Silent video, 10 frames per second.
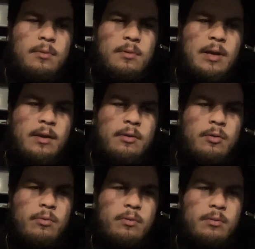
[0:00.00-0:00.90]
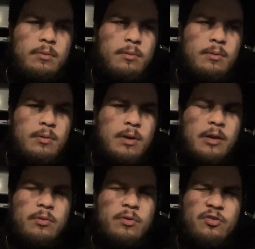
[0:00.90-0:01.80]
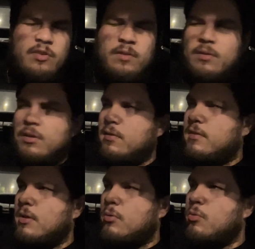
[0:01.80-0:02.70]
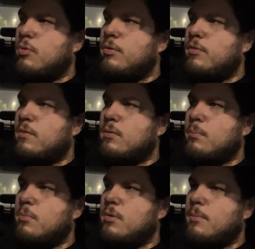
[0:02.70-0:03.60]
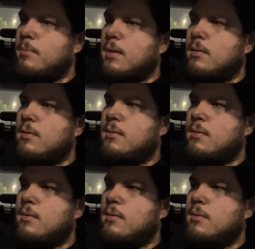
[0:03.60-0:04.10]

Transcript: Like, no, I know it's just gonna sound corny or something, but I'm like,